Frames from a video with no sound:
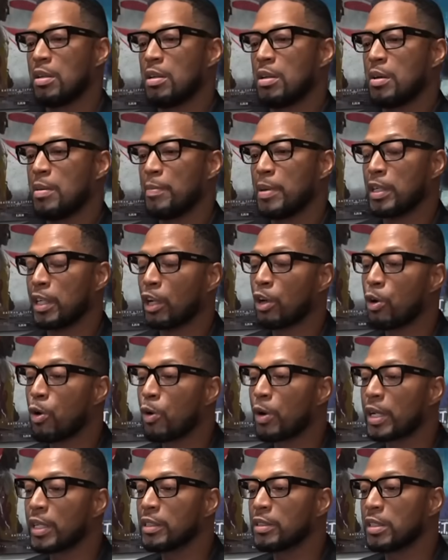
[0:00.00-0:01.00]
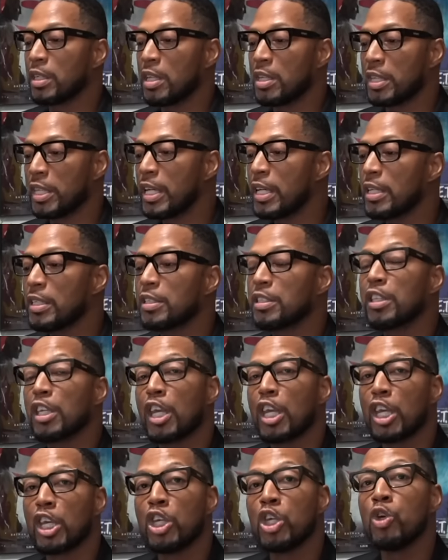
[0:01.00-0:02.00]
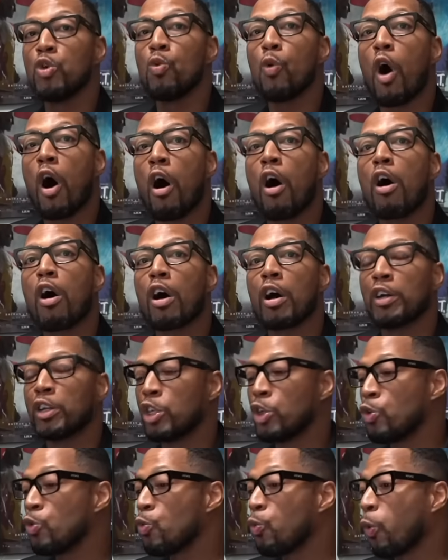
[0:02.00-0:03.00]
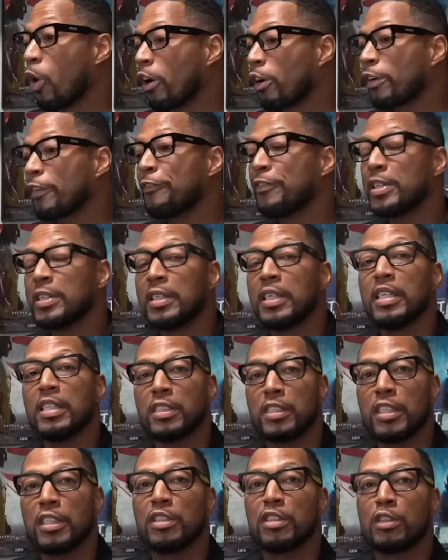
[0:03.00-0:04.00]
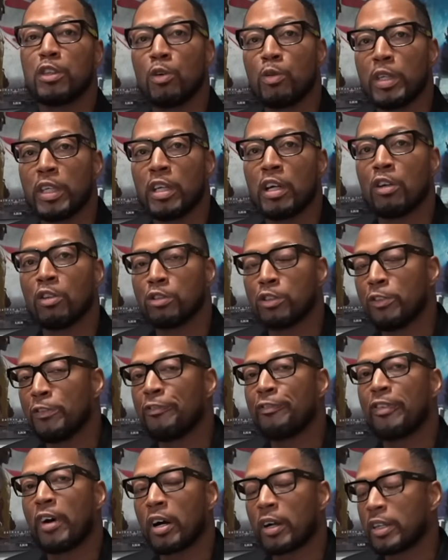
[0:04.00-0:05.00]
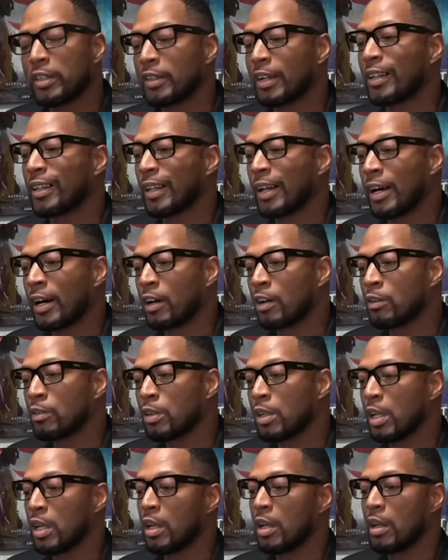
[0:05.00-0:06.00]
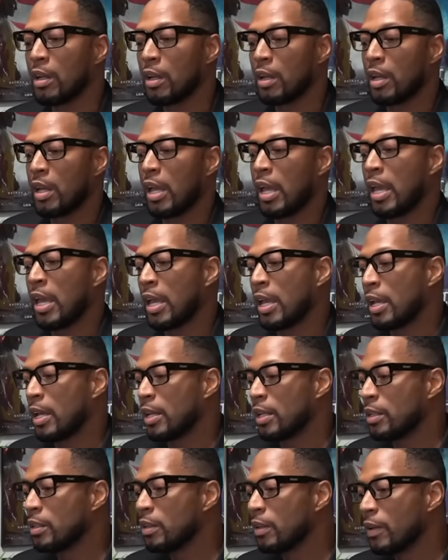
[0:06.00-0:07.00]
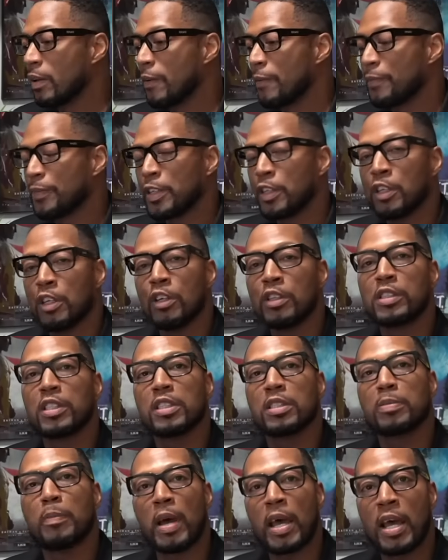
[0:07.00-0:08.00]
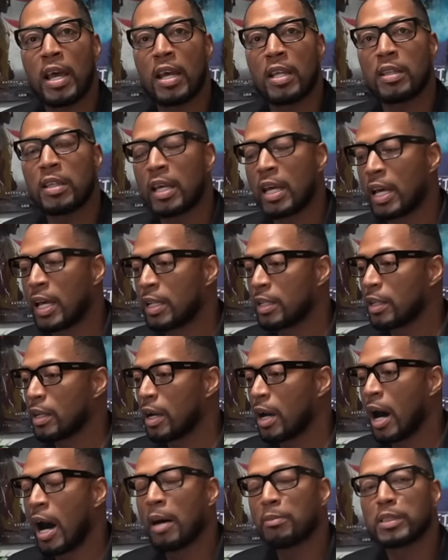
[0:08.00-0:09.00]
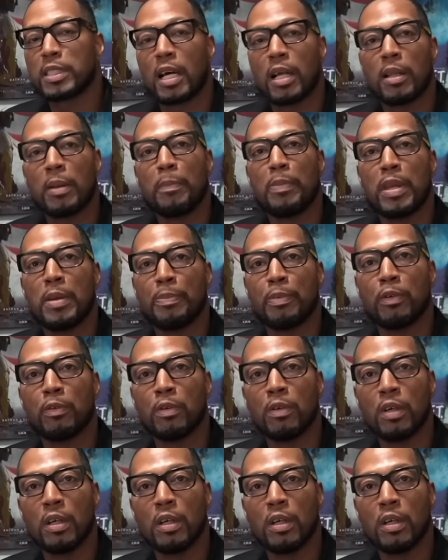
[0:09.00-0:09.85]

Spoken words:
but according to this, you are. You work for DC Studios, you fucking clown. And you're just mad that I'm telling people